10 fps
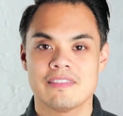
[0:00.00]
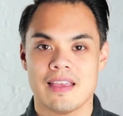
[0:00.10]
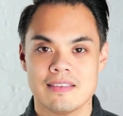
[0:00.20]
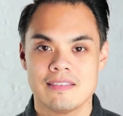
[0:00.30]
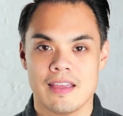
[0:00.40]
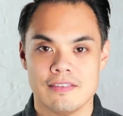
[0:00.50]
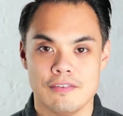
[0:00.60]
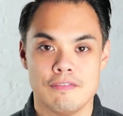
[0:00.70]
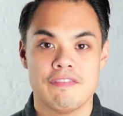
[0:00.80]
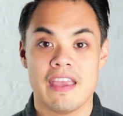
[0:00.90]
scents tend
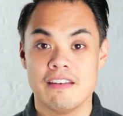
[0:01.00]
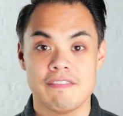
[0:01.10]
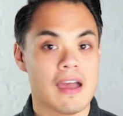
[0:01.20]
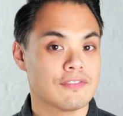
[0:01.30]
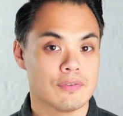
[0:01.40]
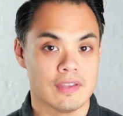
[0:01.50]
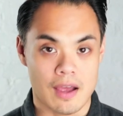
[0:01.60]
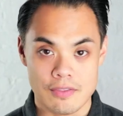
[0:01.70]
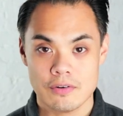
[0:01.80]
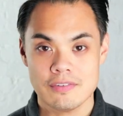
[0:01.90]
to fade faster than
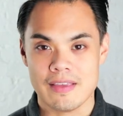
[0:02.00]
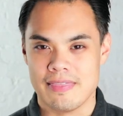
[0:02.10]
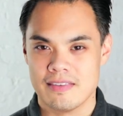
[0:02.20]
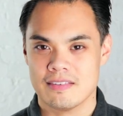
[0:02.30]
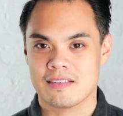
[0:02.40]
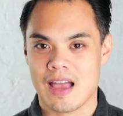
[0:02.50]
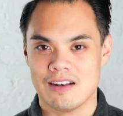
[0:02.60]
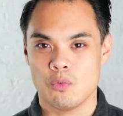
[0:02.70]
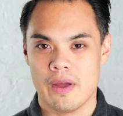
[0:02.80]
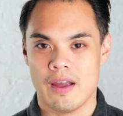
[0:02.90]
others, and this is
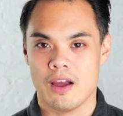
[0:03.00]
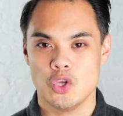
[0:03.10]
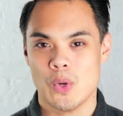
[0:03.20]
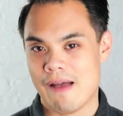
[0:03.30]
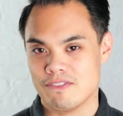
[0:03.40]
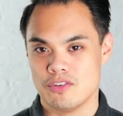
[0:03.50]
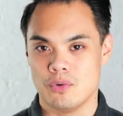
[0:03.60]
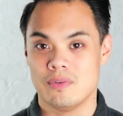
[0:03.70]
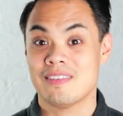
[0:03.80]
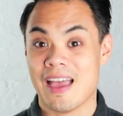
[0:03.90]
kind of where you have
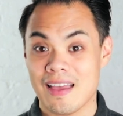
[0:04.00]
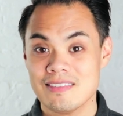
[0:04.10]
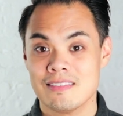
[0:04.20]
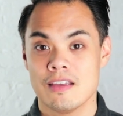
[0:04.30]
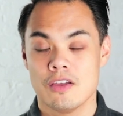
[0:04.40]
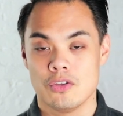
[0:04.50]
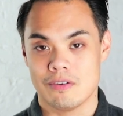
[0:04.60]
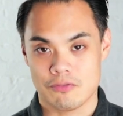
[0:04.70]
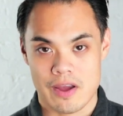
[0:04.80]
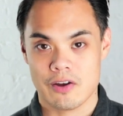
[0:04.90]
to test
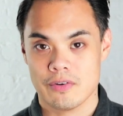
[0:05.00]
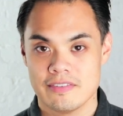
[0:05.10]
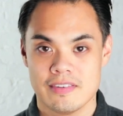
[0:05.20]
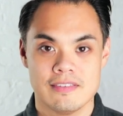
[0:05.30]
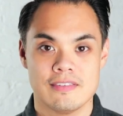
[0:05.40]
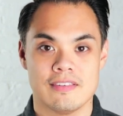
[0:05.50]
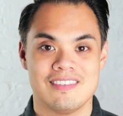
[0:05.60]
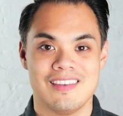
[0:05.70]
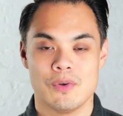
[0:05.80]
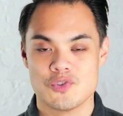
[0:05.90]
your fragrances to
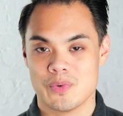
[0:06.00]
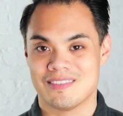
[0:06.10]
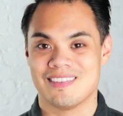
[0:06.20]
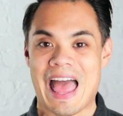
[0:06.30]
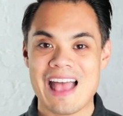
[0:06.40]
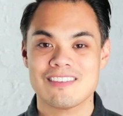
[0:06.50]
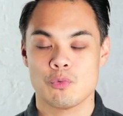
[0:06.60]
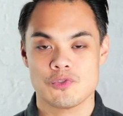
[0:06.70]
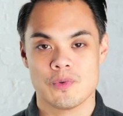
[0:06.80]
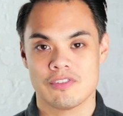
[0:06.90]
see which ones last
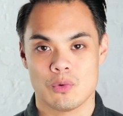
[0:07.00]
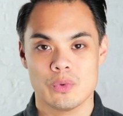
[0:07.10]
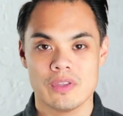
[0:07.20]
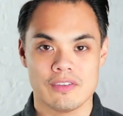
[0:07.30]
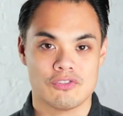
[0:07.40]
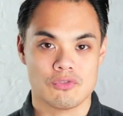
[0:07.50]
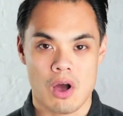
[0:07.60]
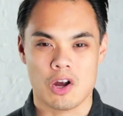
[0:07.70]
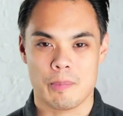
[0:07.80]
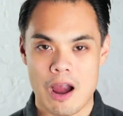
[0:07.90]
or which ones are really
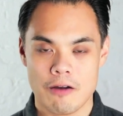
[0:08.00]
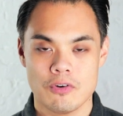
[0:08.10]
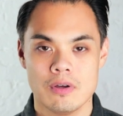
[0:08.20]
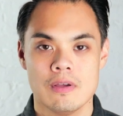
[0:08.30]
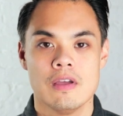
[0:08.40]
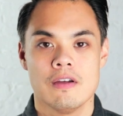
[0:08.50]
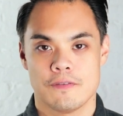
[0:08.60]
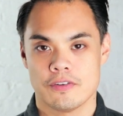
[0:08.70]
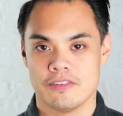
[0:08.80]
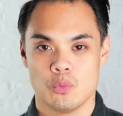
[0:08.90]
strong or powerful
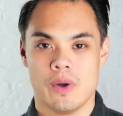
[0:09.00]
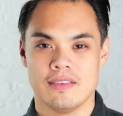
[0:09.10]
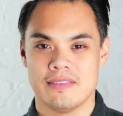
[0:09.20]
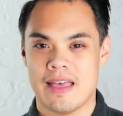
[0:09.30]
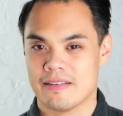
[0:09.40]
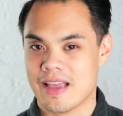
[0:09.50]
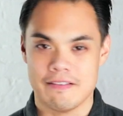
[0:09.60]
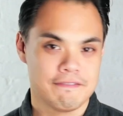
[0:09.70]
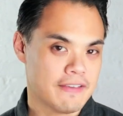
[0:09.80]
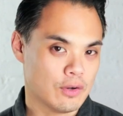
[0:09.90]
versus ones that
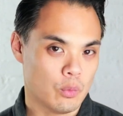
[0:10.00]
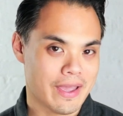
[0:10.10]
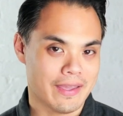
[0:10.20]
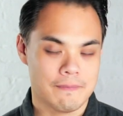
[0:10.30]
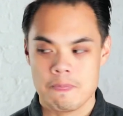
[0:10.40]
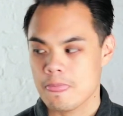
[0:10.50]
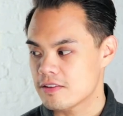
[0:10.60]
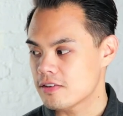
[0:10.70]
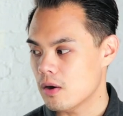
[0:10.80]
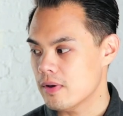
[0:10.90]
kind of fade away.
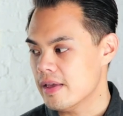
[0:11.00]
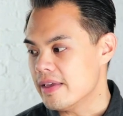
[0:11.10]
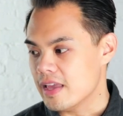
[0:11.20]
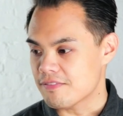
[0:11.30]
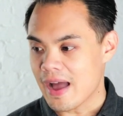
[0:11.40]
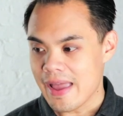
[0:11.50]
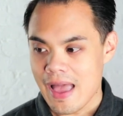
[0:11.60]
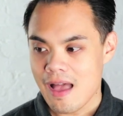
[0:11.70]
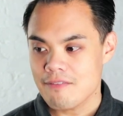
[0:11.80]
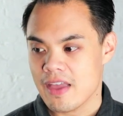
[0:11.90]
So if I
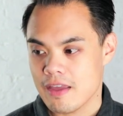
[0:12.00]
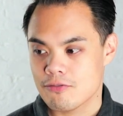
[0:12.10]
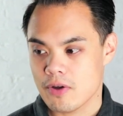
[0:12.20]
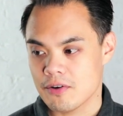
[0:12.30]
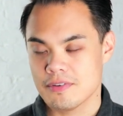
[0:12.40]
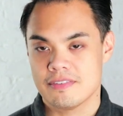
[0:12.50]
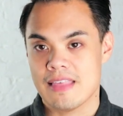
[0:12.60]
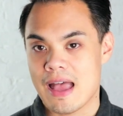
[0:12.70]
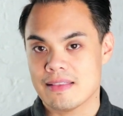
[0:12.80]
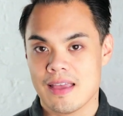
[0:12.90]
have a fragrance
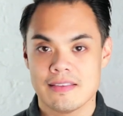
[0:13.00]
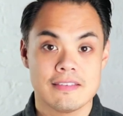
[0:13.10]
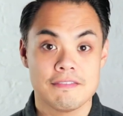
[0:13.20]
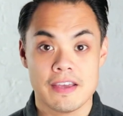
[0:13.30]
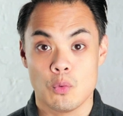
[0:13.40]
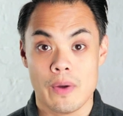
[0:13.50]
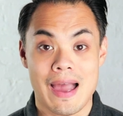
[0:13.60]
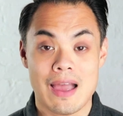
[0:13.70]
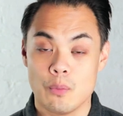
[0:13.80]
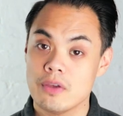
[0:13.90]
that tends to fade
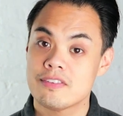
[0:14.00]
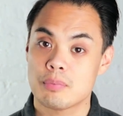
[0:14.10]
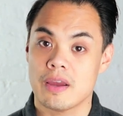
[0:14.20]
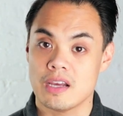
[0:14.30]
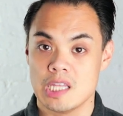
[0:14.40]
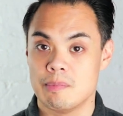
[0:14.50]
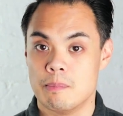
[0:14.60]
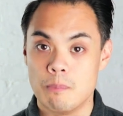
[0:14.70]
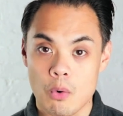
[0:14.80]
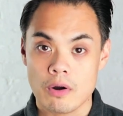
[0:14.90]
away, I will spray a little
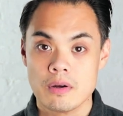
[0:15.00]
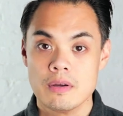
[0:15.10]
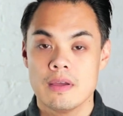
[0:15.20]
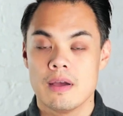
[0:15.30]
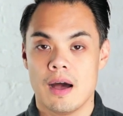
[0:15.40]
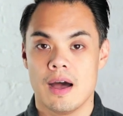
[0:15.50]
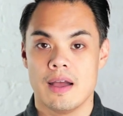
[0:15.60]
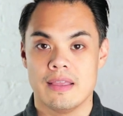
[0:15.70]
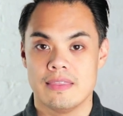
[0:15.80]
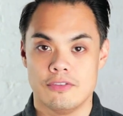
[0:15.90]
bit more
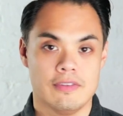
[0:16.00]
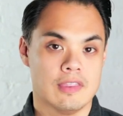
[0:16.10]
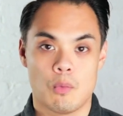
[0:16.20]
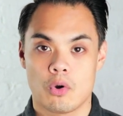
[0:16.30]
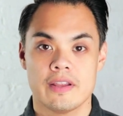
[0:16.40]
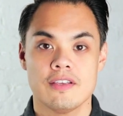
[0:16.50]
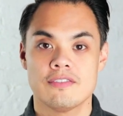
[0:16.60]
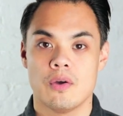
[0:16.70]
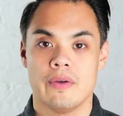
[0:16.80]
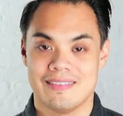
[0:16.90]
uh, in the morning
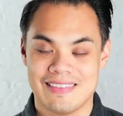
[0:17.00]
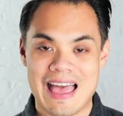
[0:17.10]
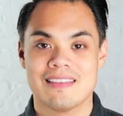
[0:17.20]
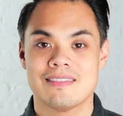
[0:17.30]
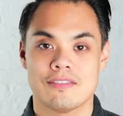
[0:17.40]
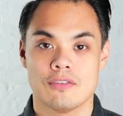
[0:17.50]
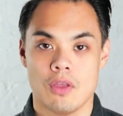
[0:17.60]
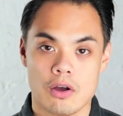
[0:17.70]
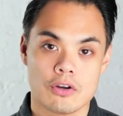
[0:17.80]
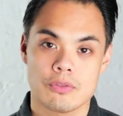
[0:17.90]
so it lasts
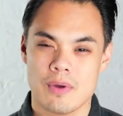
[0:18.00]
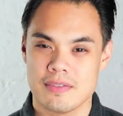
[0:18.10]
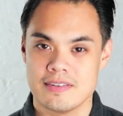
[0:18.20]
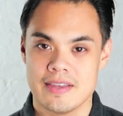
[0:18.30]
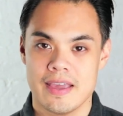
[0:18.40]
longer throughout the